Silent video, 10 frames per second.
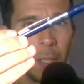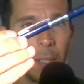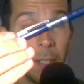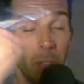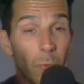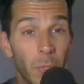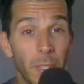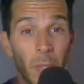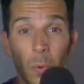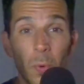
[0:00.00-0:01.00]
these are
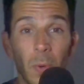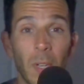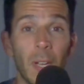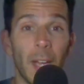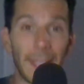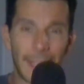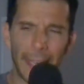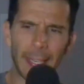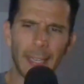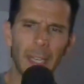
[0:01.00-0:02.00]
really cool. I
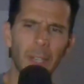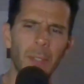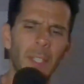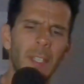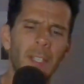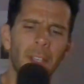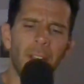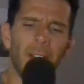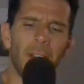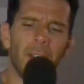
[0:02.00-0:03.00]
get it now.
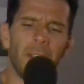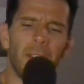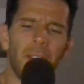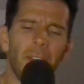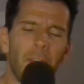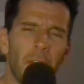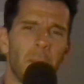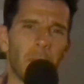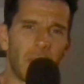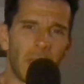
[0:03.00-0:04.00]
They're very
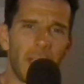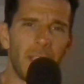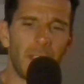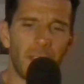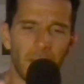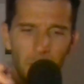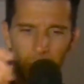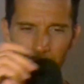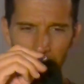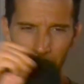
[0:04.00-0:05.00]
precise. You
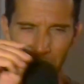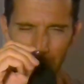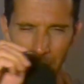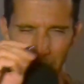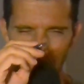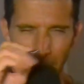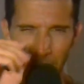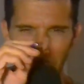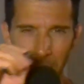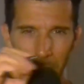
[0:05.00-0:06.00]
could get really in
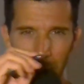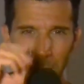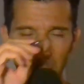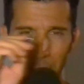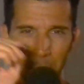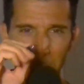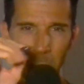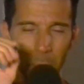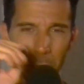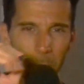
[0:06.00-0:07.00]
there and do like
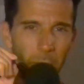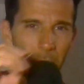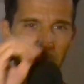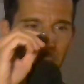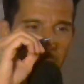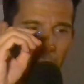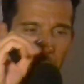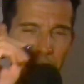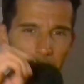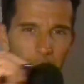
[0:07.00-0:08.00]
pupils and
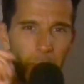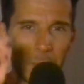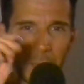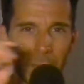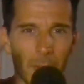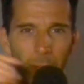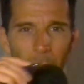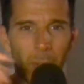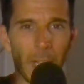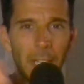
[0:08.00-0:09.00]
nostrils and
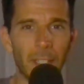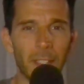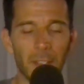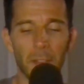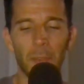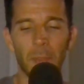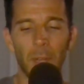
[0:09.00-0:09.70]
all that kind of stuff